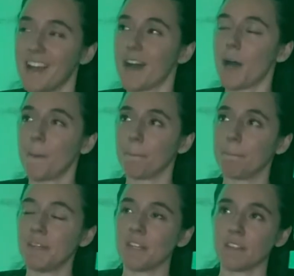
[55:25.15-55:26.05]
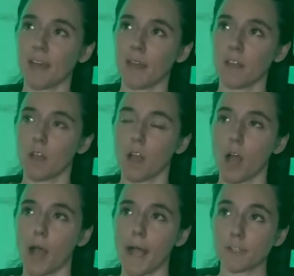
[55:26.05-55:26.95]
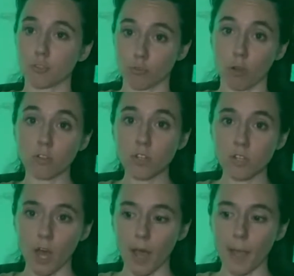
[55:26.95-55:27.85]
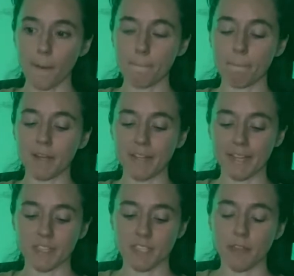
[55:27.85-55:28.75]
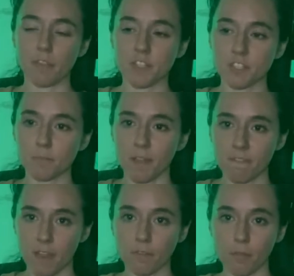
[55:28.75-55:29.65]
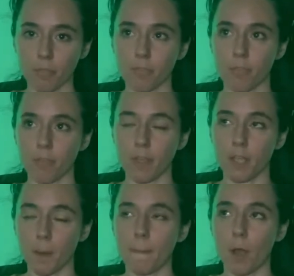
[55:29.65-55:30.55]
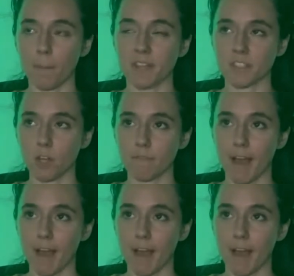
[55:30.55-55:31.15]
meaning that I struggle a lot, but like I said, this is my favorite thing about myself.